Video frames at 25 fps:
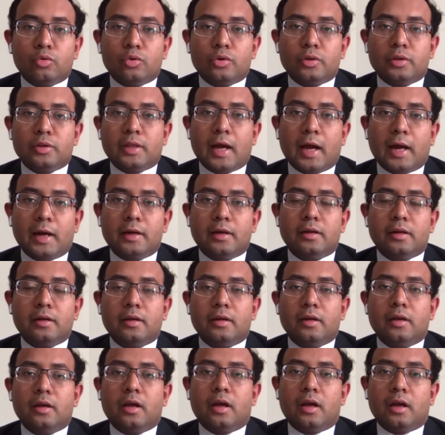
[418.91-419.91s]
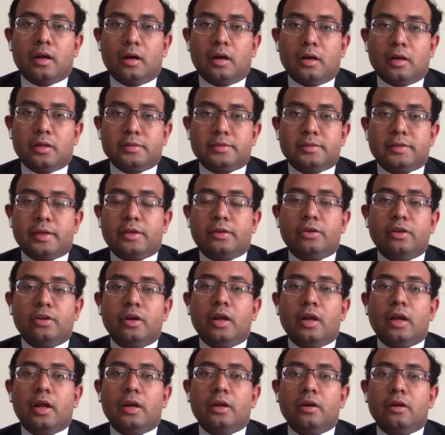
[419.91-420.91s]
that uh, section
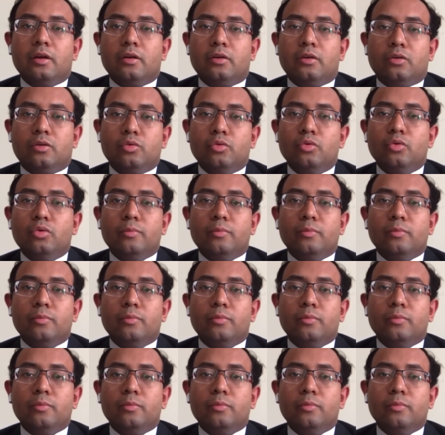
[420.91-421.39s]
into